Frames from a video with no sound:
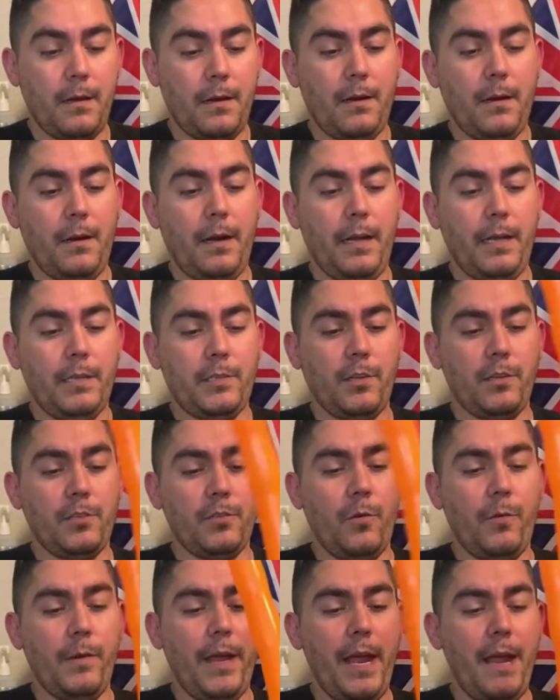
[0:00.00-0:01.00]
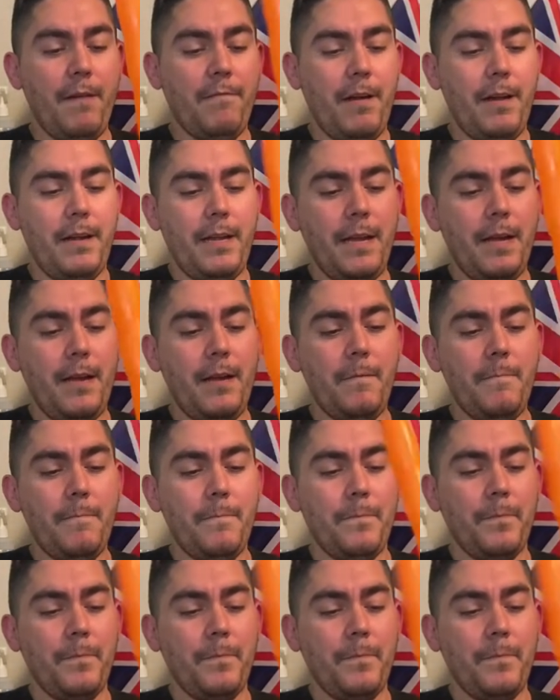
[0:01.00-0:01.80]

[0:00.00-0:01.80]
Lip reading: All right, so that's what we have right now.